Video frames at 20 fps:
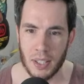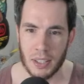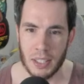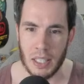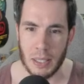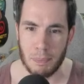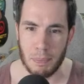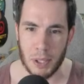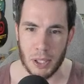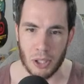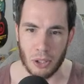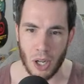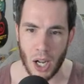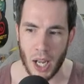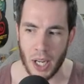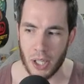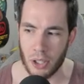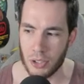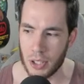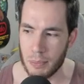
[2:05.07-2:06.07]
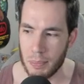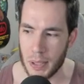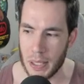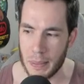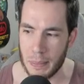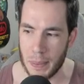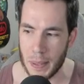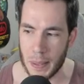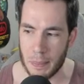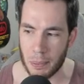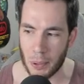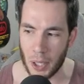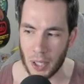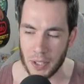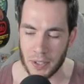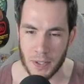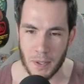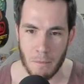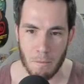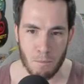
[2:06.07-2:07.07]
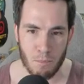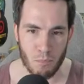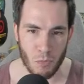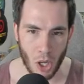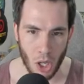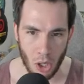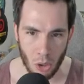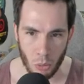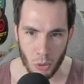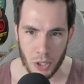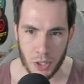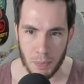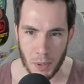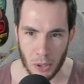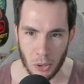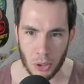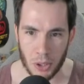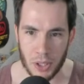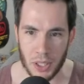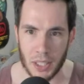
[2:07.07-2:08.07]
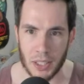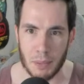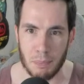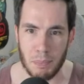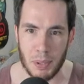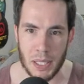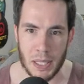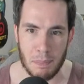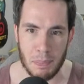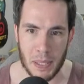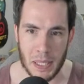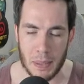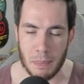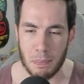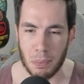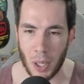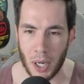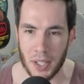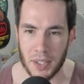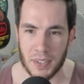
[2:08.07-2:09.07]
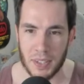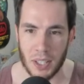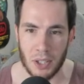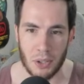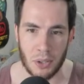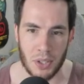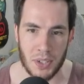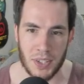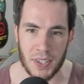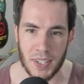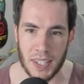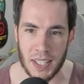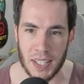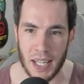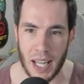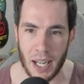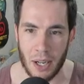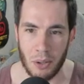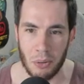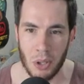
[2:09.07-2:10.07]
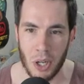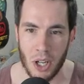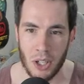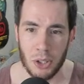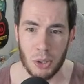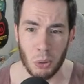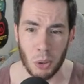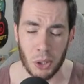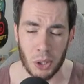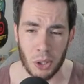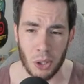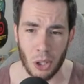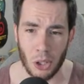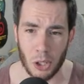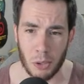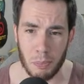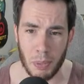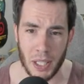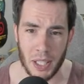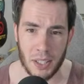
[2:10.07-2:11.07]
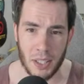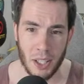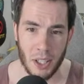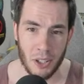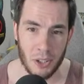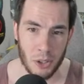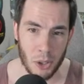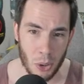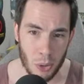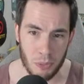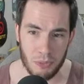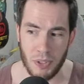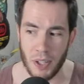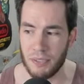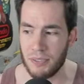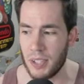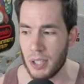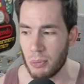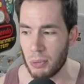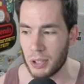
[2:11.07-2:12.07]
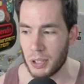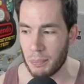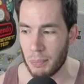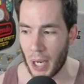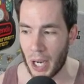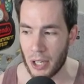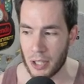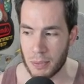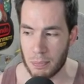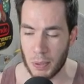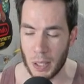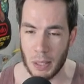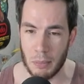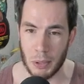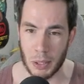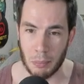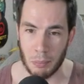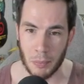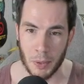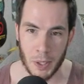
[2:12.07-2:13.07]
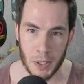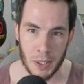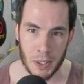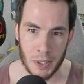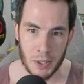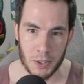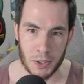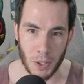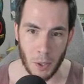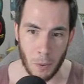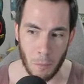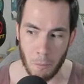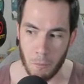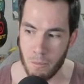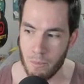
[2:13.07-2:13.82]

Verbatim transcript: keeping your eye on the BP price. Always be looking at the BP price Fair there. One. You can see now $200 bid, 250 with the buyer's premium. So